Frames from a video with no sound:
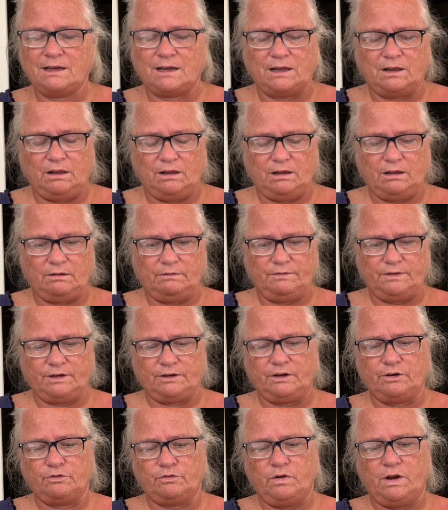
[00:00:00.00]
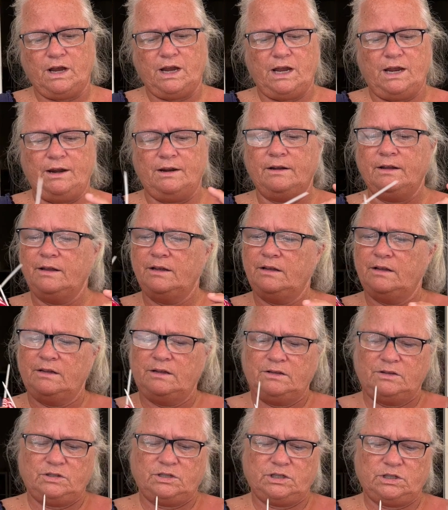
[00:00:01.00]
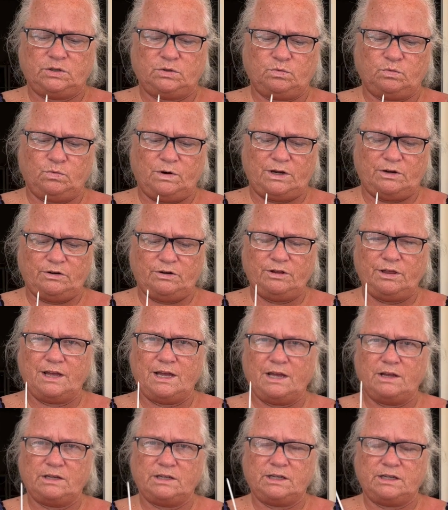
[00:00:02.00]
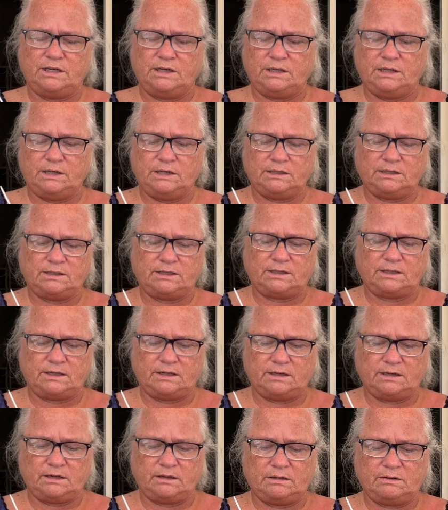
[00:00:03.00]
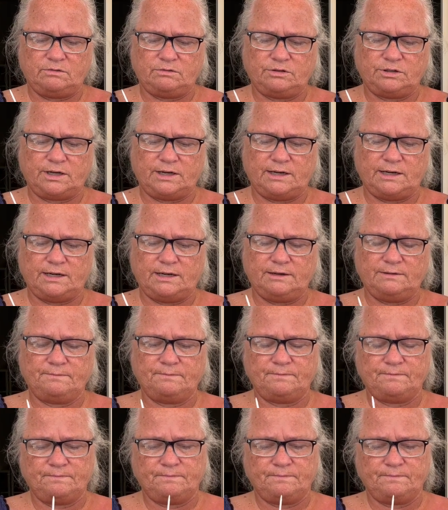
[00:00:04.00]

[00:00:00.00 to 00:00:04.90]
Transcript: I love the green sweater that she's crocheting.